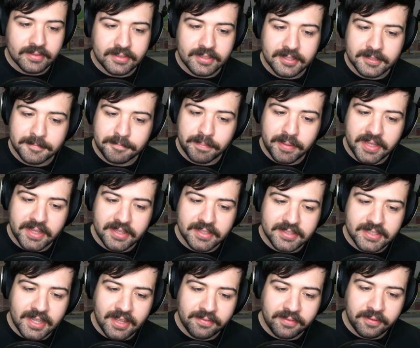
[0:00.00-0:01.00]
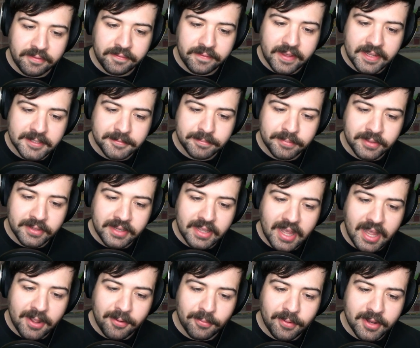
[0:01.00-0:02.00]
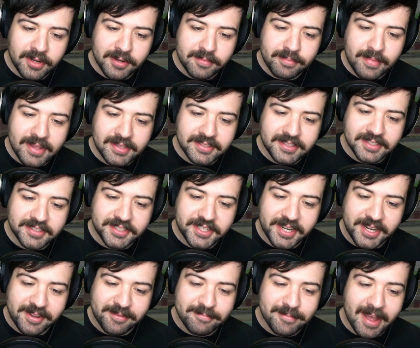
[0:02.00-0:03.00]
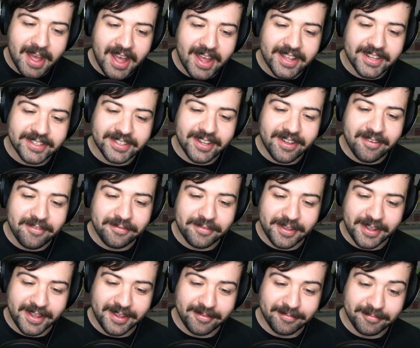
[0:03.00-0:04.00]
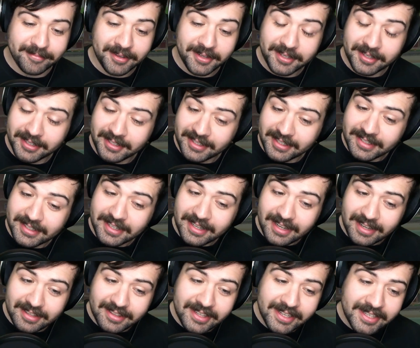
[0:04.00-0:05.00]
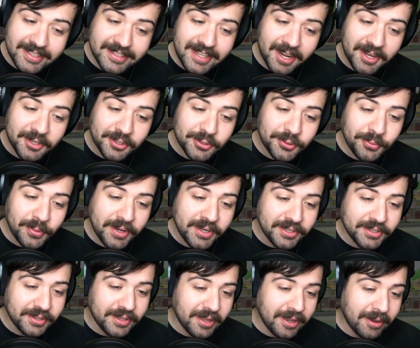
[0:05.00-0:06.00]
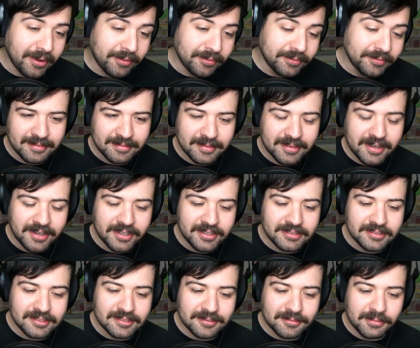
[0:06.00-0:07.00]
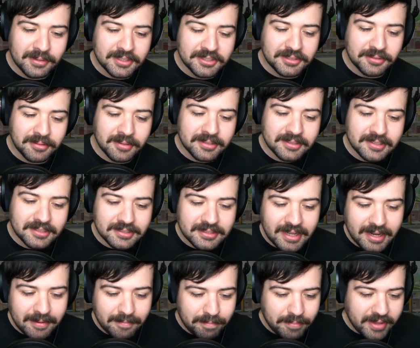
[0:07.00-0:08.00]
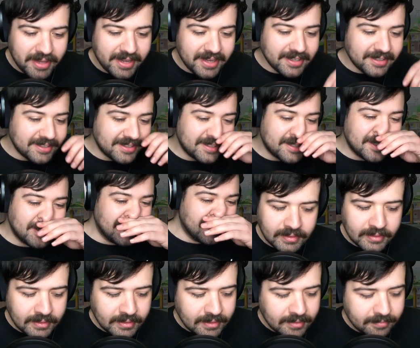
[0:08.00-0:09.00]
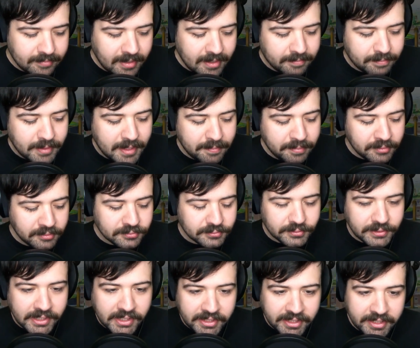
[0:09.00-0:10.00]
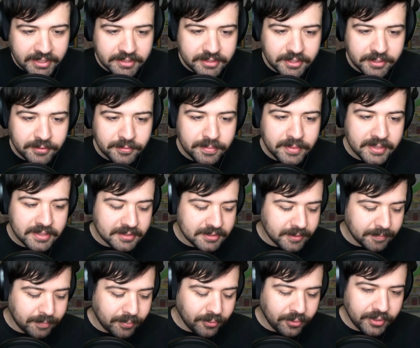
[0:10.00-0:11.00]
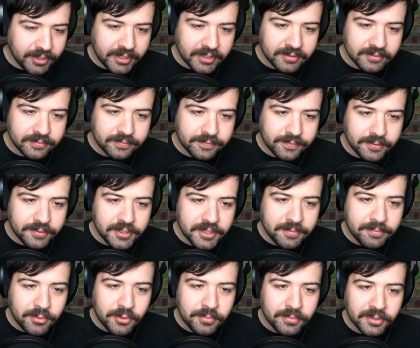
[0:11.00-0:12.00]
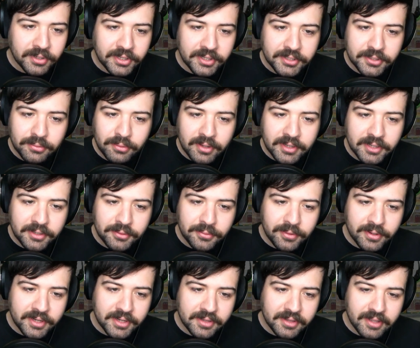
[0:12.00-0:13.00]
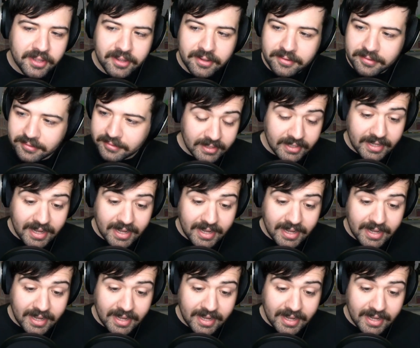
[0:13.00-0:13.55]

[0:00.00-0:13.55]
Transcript: Does Pete's have a Facebook? I want to message him. I love him. I think he's got a Twitter, though. Curious as to what she wants to say to Pete's. Man, people really do be supporting Foodie Boomer in 2020, though.